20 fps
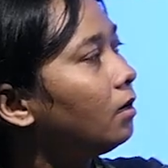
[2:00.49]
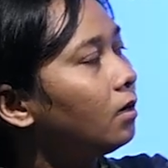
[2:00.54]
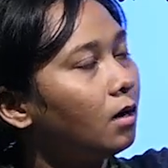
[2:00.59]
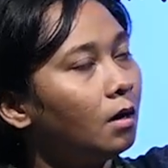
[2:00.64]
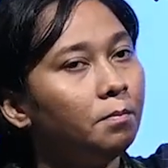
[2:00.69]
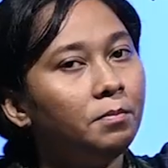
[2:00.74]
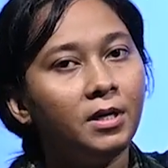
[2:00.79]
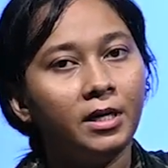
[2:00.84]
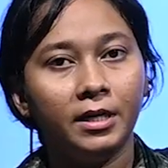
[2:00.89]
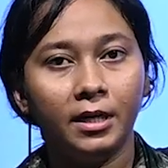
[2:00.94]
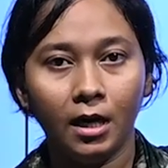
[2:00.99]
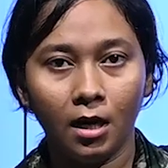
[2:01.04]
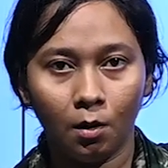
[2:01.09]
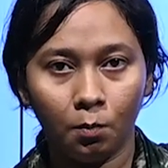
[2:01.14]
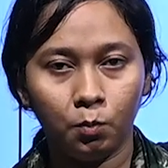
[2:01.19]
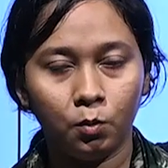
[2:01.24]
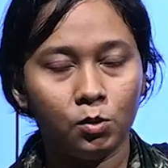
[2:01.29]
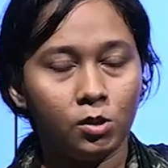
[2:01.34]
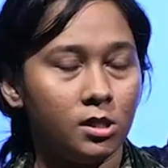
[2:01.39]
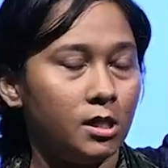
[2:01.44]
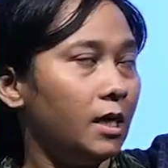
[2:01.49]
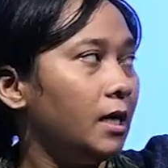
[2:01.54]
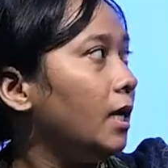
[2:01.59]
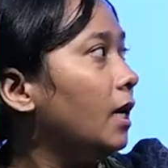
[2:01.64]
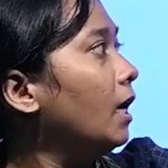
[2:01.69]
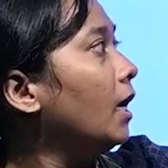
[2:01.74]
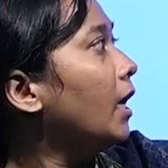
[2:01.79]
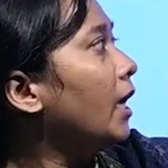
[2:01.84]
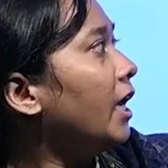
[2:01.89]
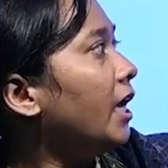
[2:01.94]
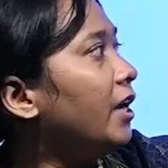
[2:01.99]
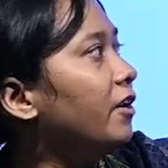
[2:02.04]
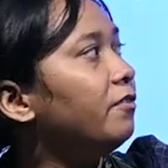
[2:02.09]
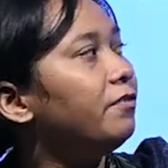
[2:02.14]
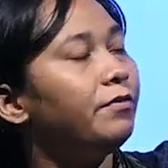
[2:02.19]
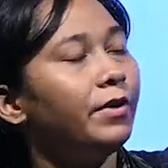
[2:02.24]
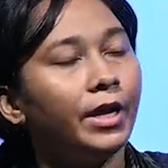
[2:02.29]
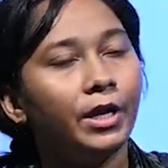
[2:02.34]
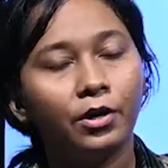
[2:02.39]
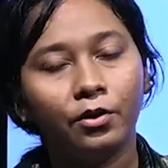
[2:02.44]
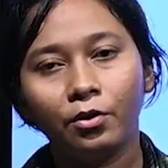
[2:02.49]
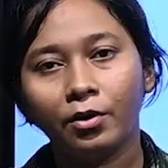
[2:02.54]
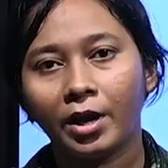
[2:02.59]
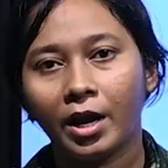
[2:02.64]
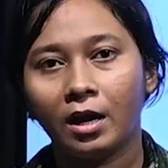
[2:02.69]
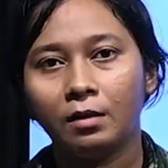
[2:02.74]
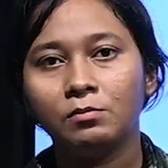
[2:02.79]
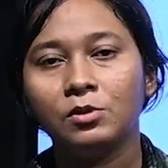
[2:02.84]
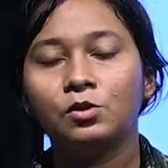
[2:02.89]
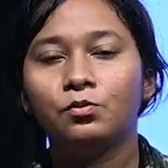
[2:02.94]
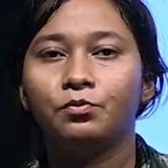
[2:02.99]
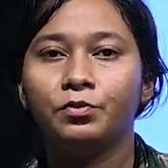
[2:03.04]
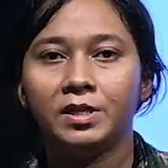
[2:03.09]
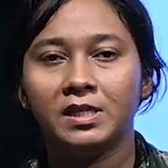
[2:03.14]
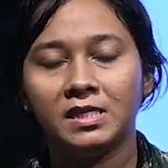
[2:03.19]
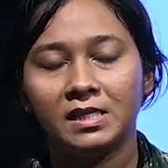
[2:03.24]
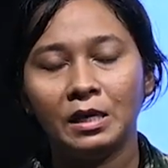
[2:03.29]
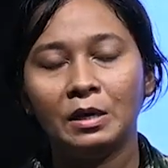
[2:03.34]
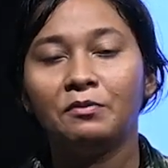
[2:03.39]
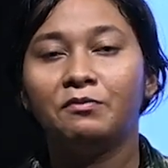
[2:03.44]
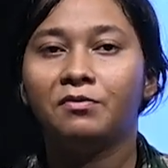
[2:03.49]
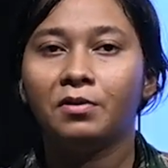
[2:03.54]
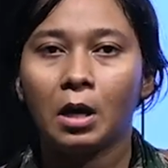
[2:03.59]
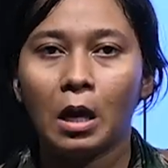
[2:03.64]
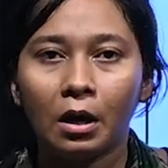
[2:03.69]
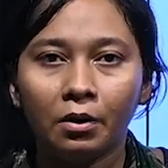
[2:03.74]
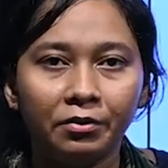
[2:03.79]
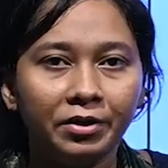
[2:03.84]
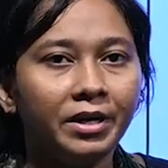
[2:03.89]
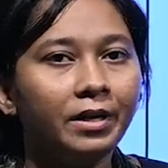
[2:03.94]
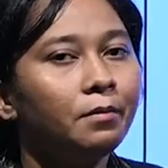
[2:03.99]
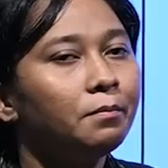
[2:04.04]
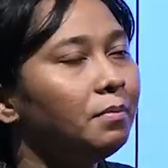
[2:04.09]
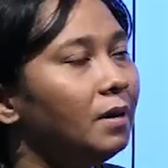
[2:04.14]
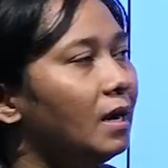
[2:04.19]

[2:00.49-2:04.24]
completely opposite, in phanerogams we see flowering